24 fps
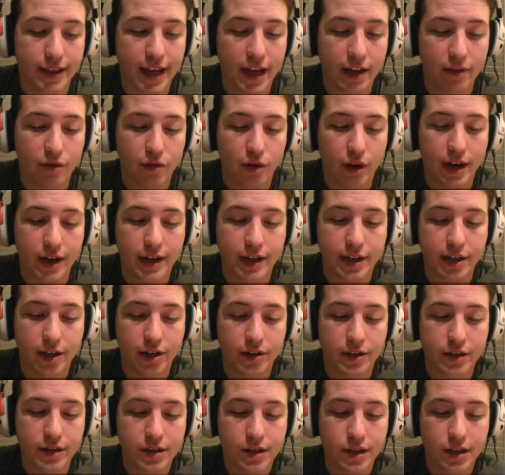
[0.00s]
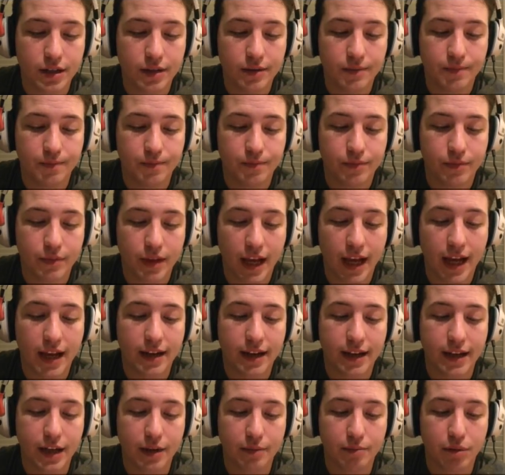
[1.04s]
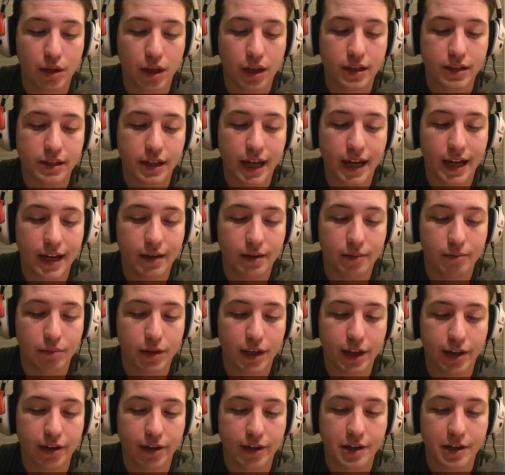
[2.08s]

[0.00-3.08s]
that for 80 currency, and I get plus 8 player